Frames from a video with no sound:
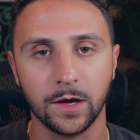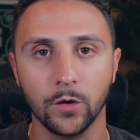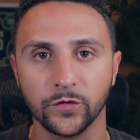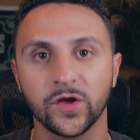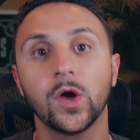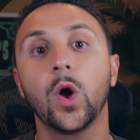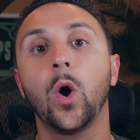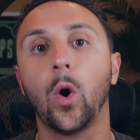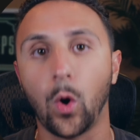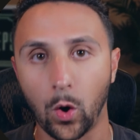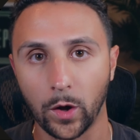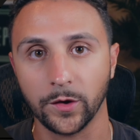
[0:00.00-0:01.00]
goes
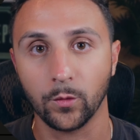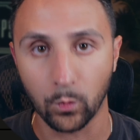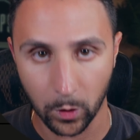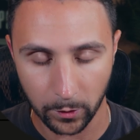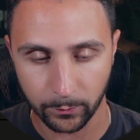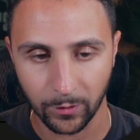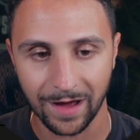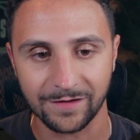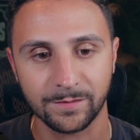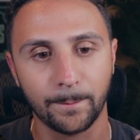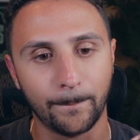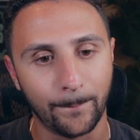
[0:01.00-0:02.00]
on WordPress.